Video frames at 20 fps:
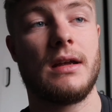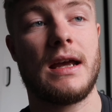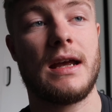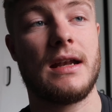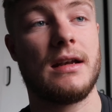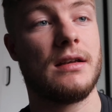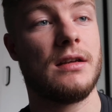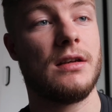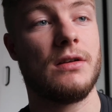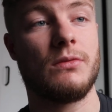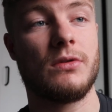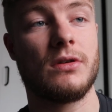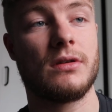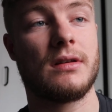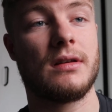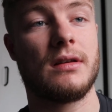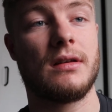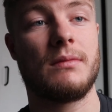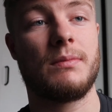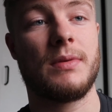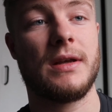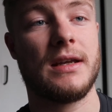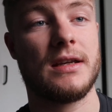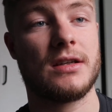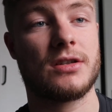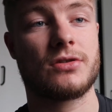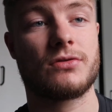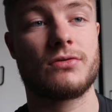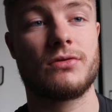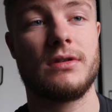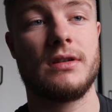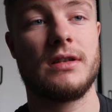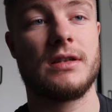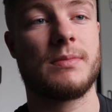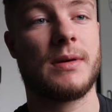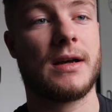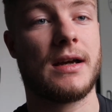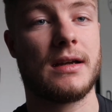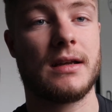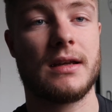Anything you wanted, pastries,
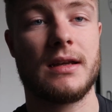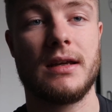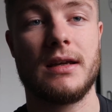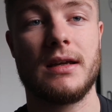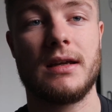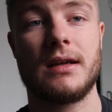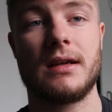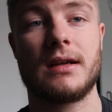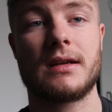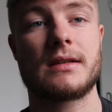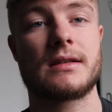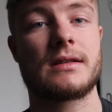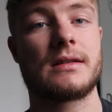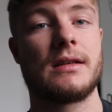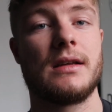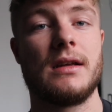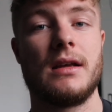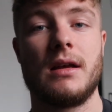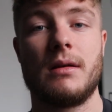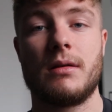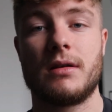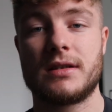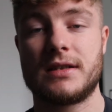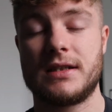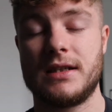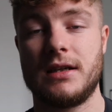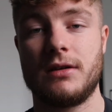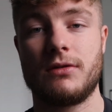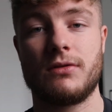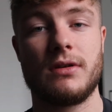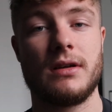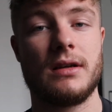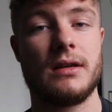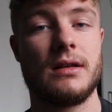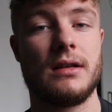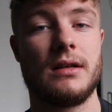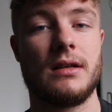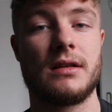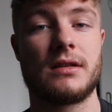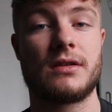pancakes,
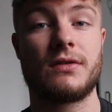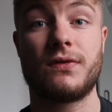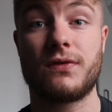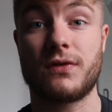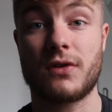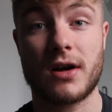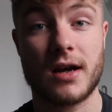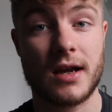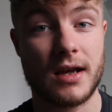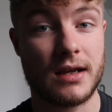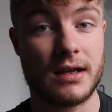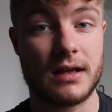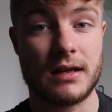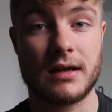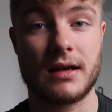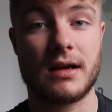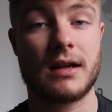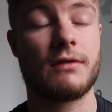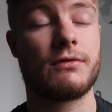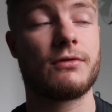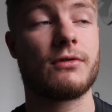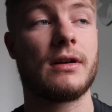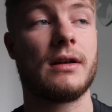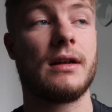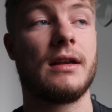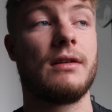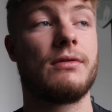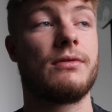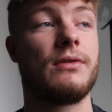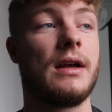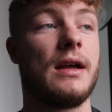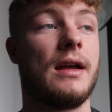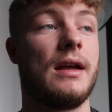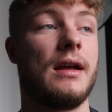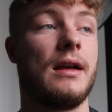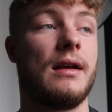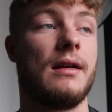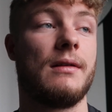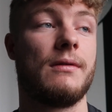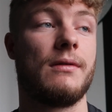cereals, fry. They had a
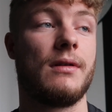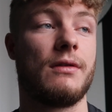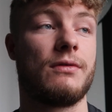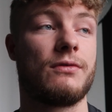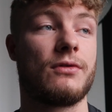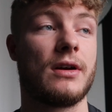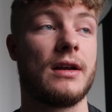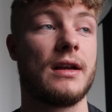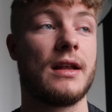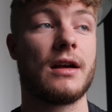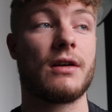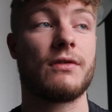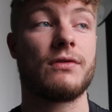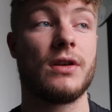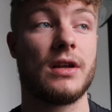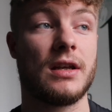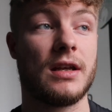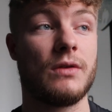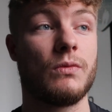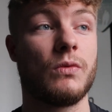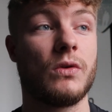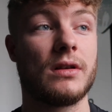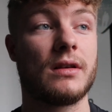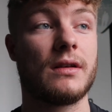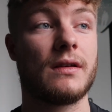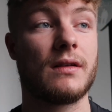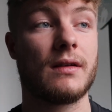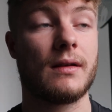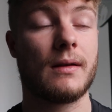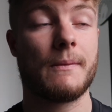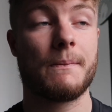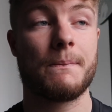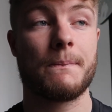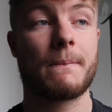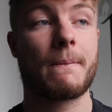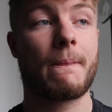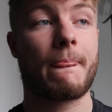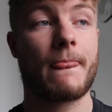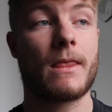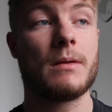fry there if you did want it.
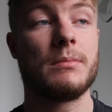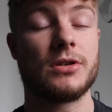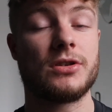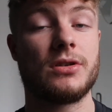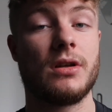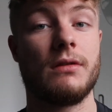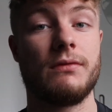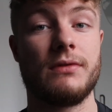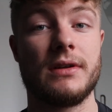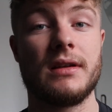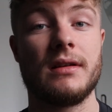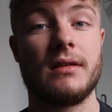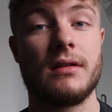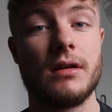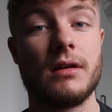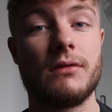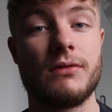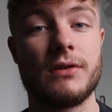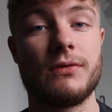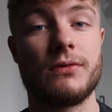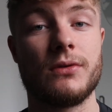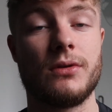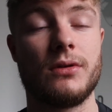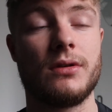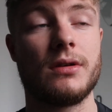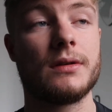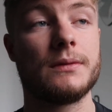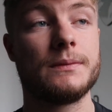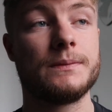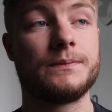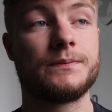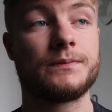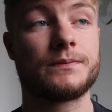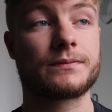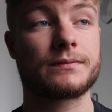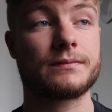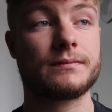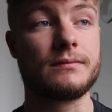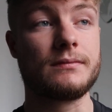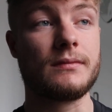But lovely, lovely food.
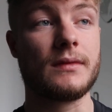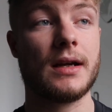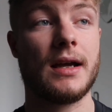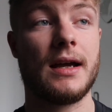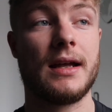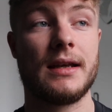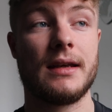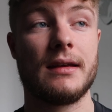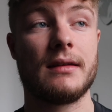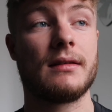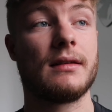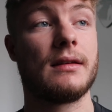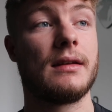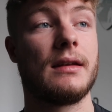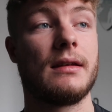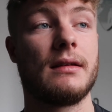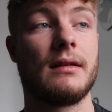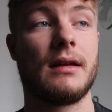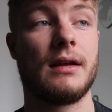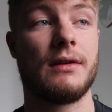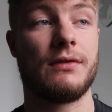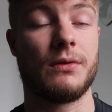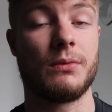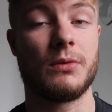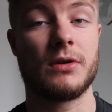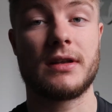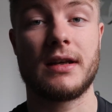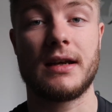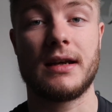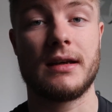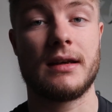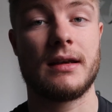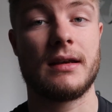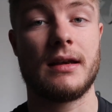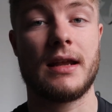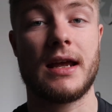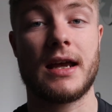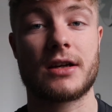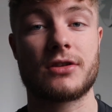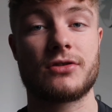And if you wanted
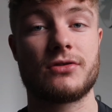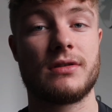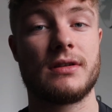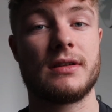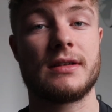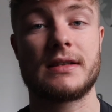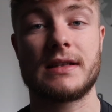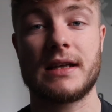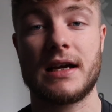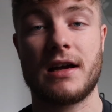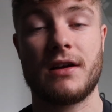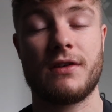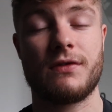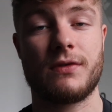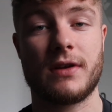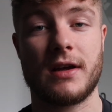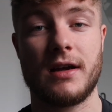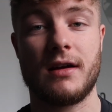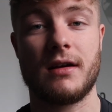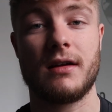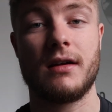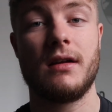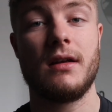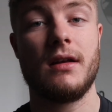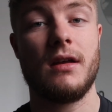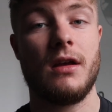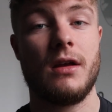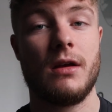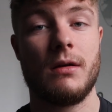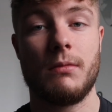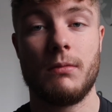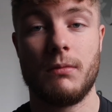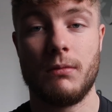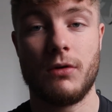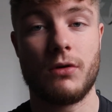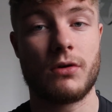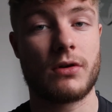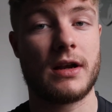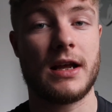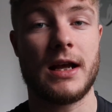anything extra, the staff there,
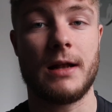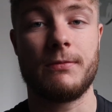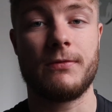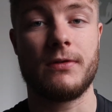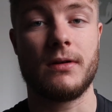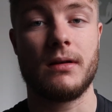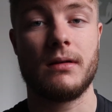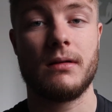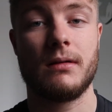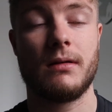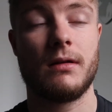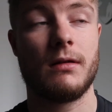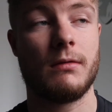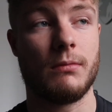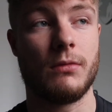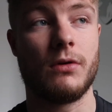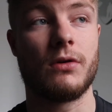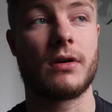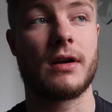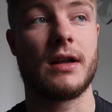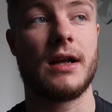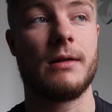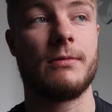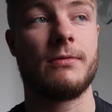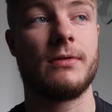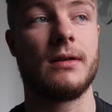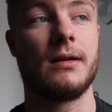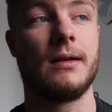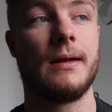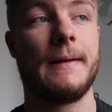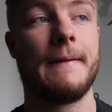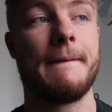more than helpful, more than helpful.